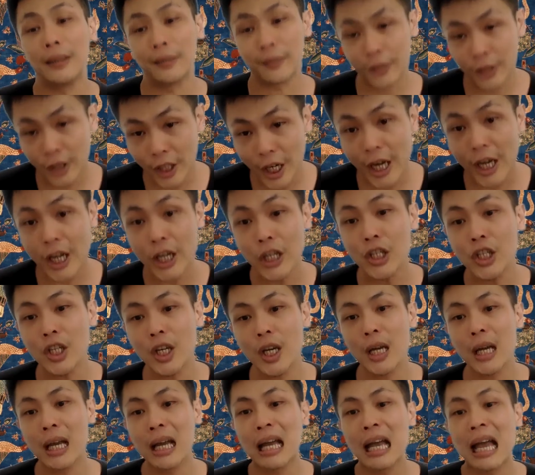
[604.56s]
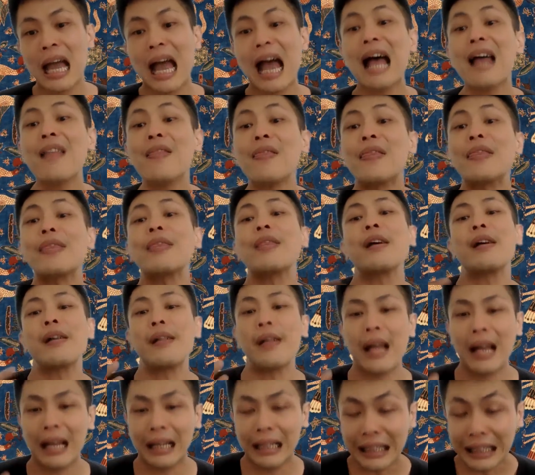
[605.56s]
of change and
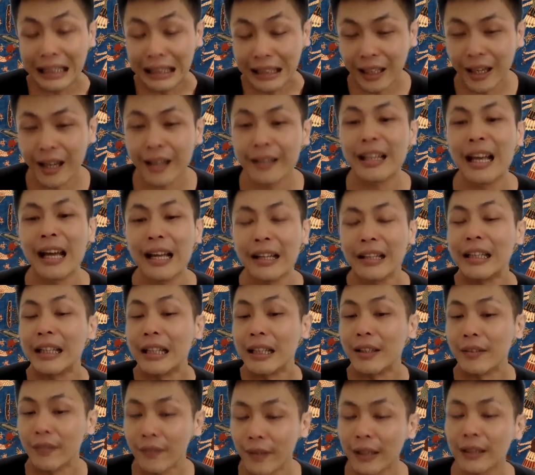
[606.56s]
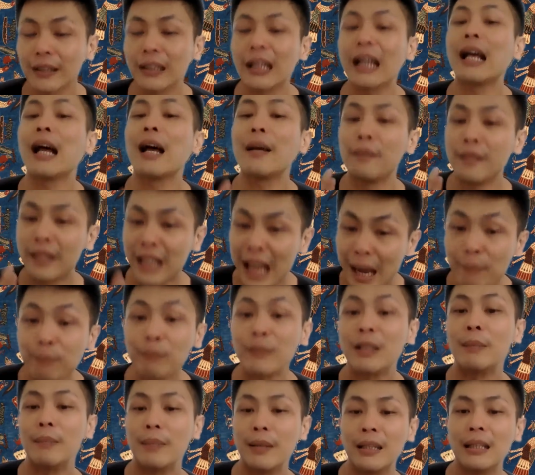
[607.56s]
the fact that
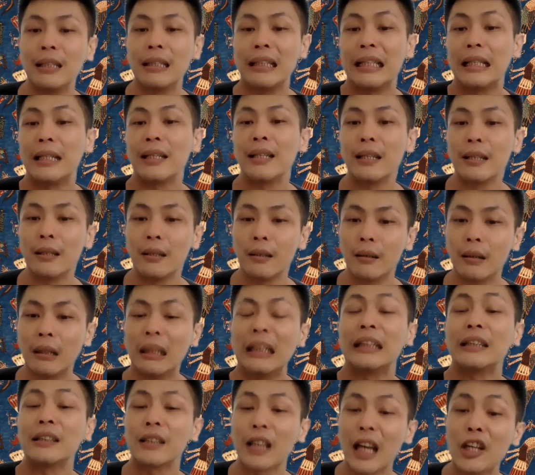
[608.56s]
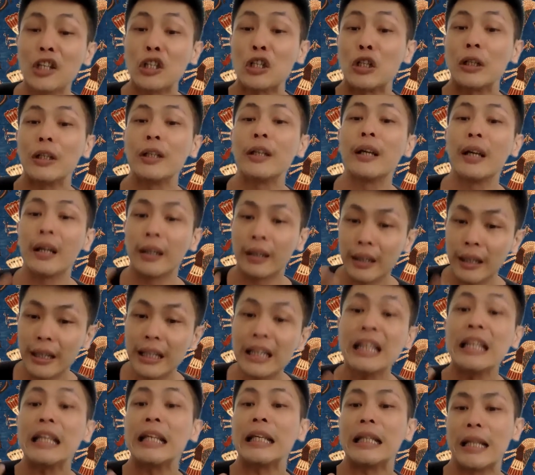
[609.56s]
adaptability is actually a
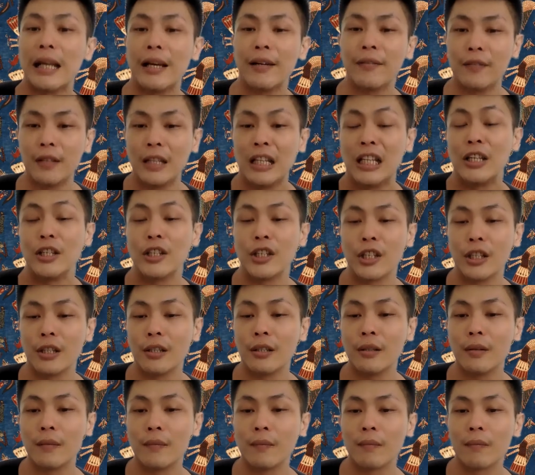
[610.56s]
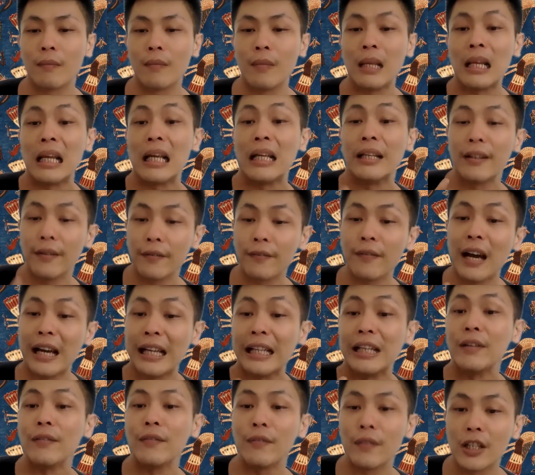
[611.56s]
key
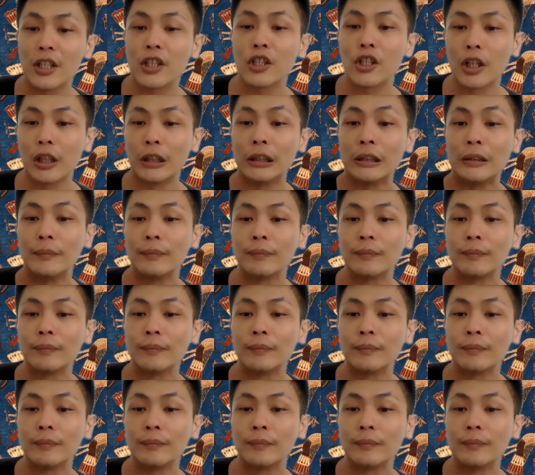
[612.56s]
defining feature